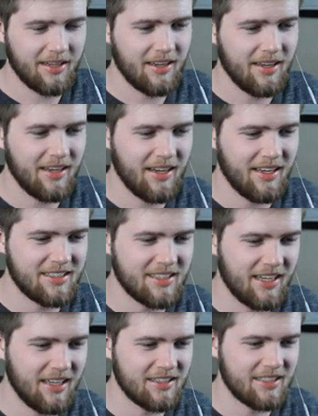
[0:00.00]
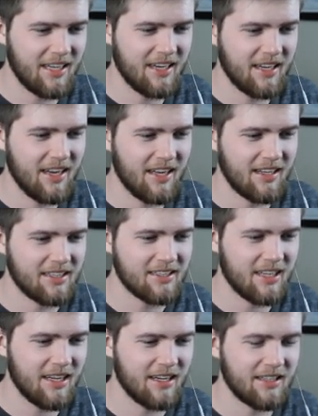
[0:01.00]
Hi. Hi, hi San Sanic
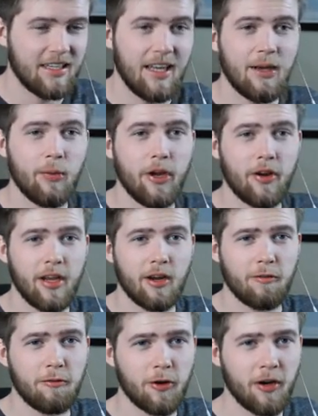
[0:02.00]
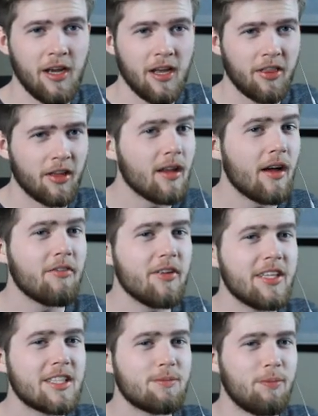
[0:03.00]
Alex. Uh, today we are here for the
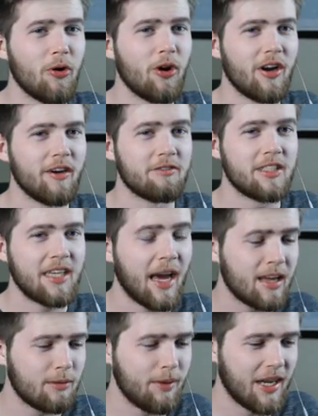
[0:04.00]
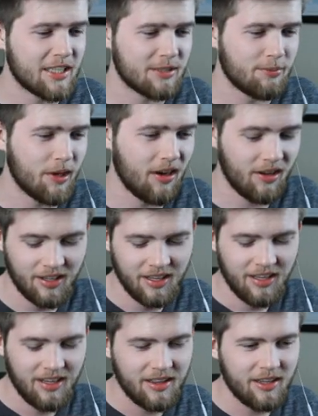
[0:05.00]
lovely sport of death baseball.
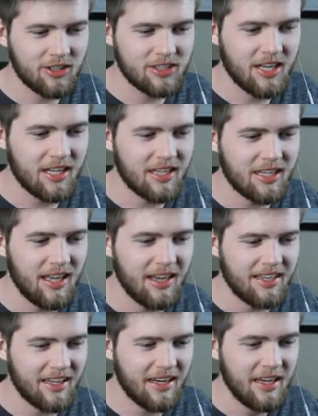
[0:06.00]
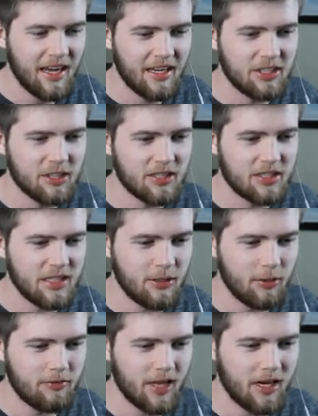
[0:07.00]
There's nothing like it. As you can
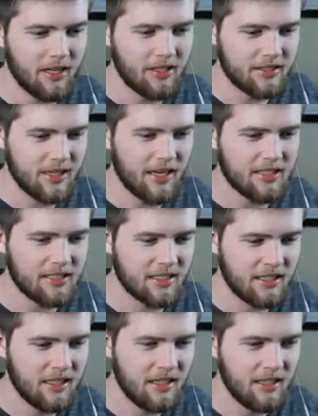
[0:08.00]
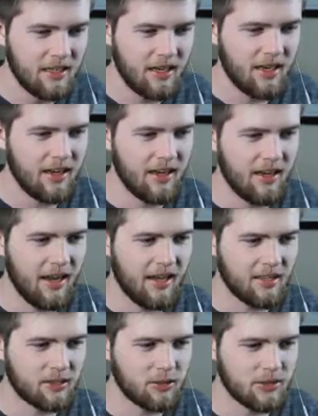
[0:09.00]
see, we've done a little testing. Uh,
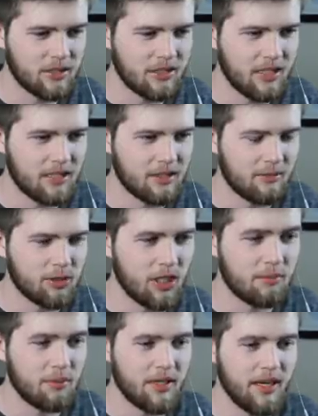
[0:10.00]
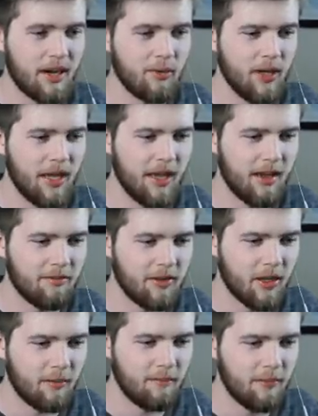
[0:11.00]
Alex was the test subject, but now we have,
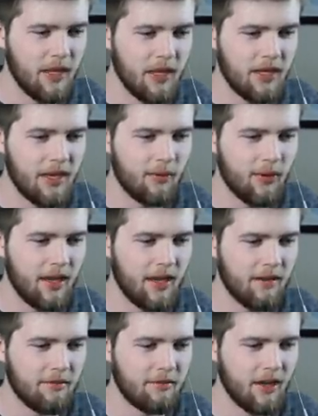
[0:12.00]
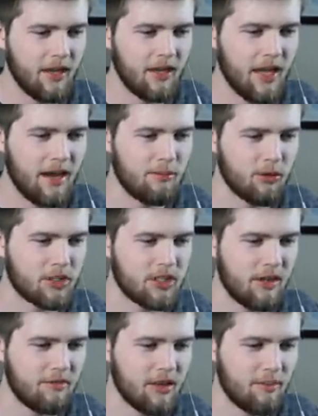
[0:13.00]
um, now we have a lot more
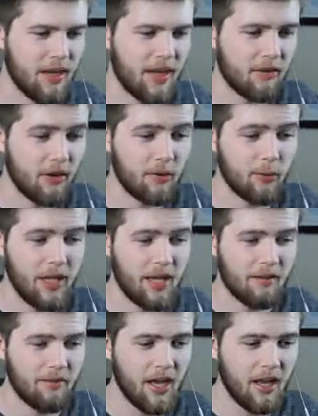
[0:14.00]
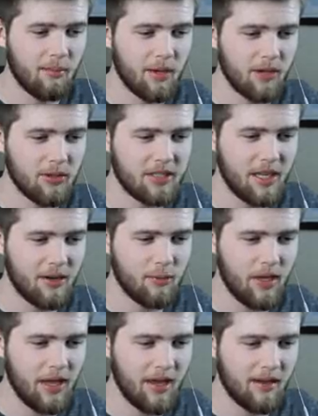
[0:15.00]
stuff in the background. We have Elmos
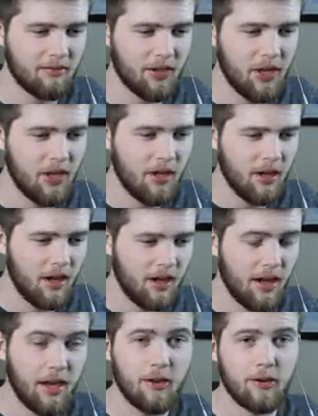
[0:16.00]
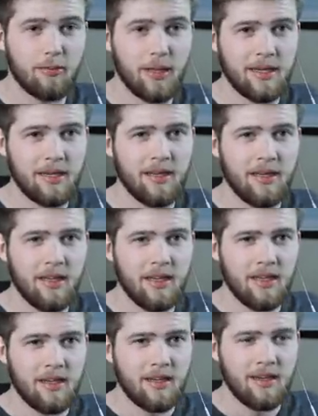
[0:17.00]
and we have, uh, Iron Men.
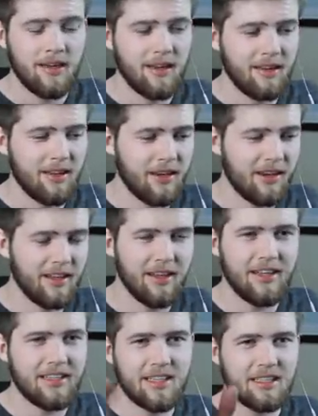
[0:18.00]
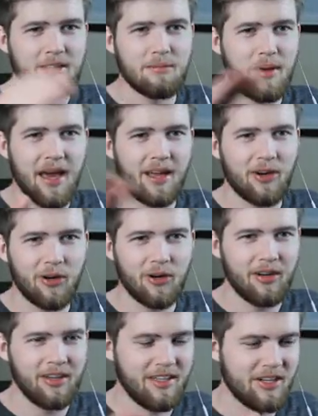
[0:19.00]
Yes. The it doesn't
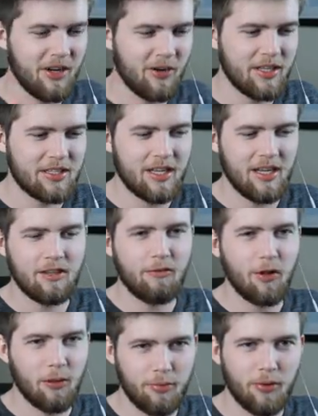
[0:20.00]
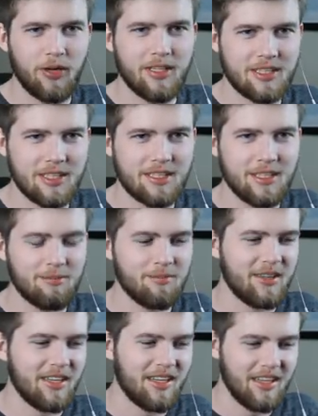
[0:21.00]
matter, you know. It's it's for the point system.
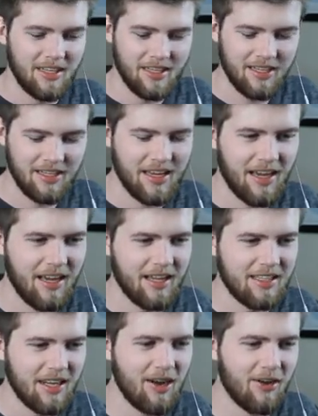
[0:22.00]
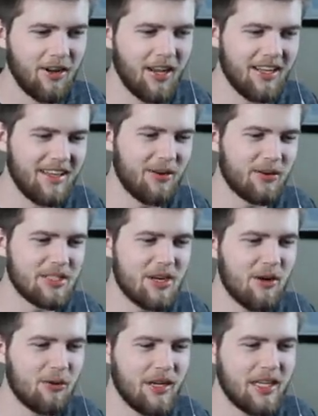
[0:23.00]
It's canonical. Yeah. It there was
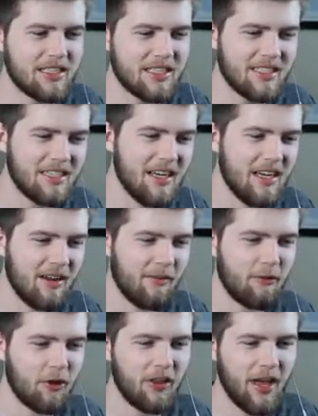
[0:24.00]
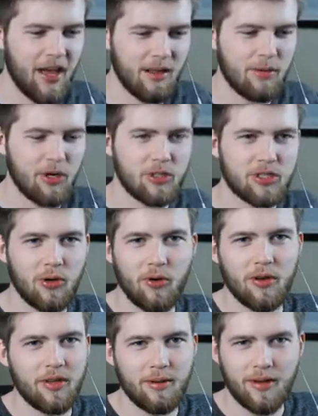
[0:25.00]
no reason for the Elmos
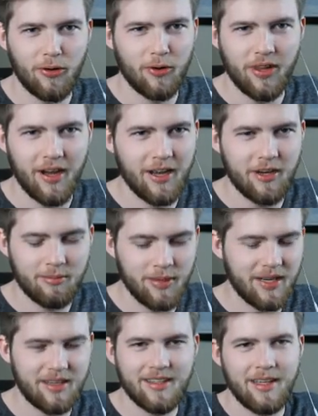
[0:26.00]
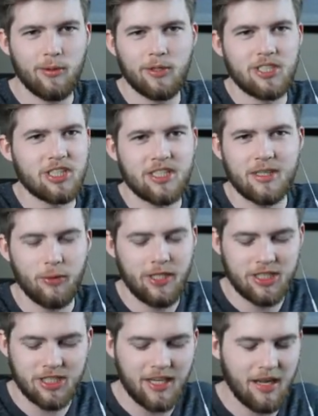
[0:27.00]
or the or the Iron Men. They were just
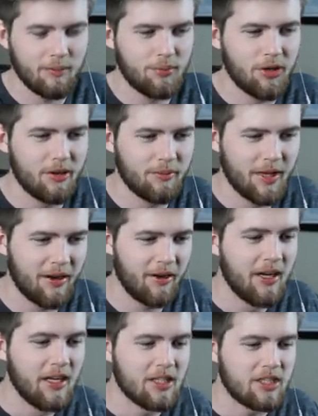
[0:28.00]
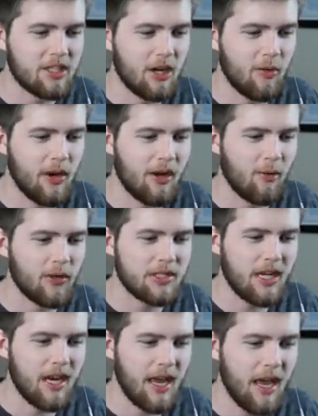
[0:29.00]
we just kind of put them there. So uh,
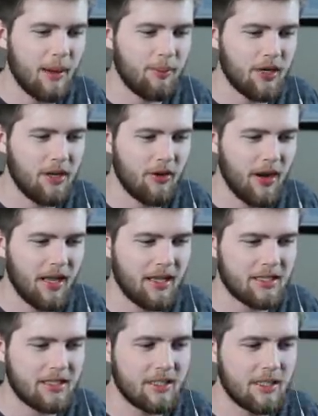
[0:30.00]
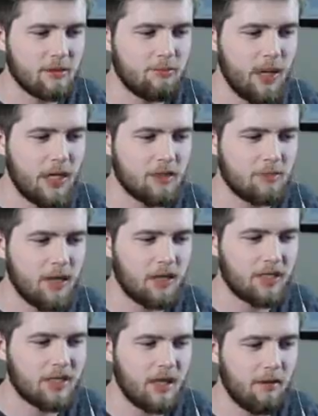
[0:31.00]
what's gonna happen here, Alex? Is this
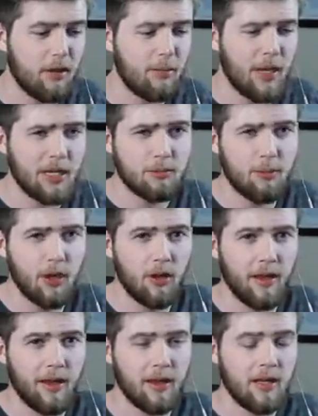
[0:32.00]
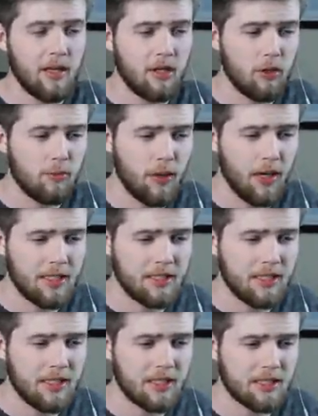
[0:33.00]
baseball, this lovely baseball that you probably
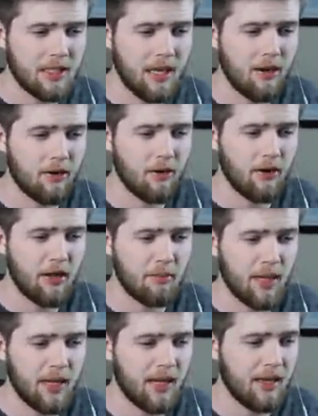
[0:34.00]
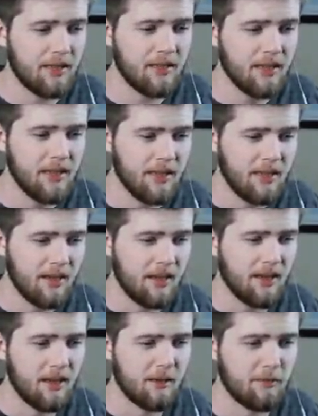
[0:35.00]
see as an error on my head? Yes,
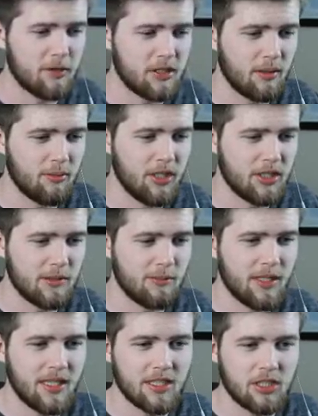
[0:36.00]
I uh, do. For some reason,